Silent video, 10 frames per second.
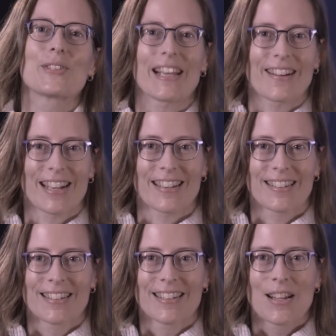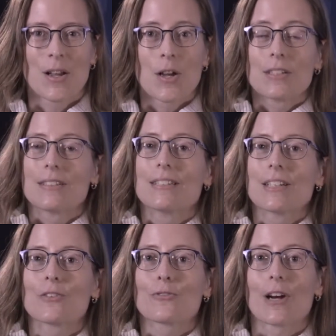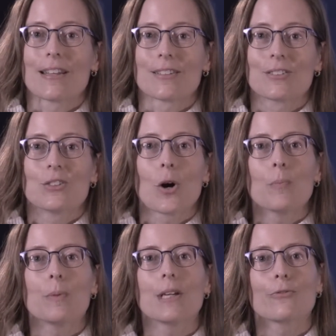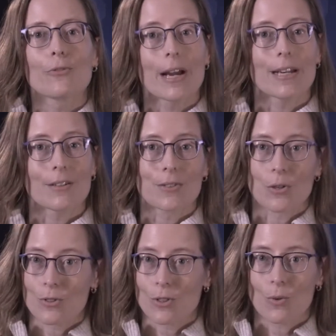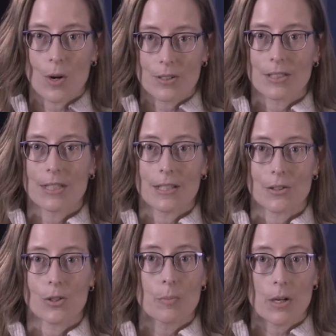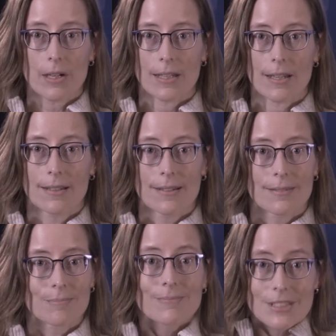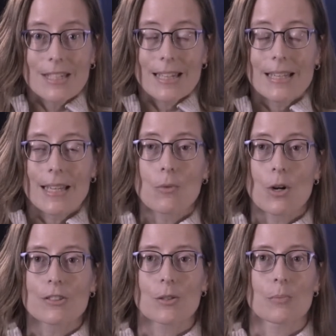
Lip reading: caring. "Dear friends, don't be afraid of those who want to kill your body." See, he wants to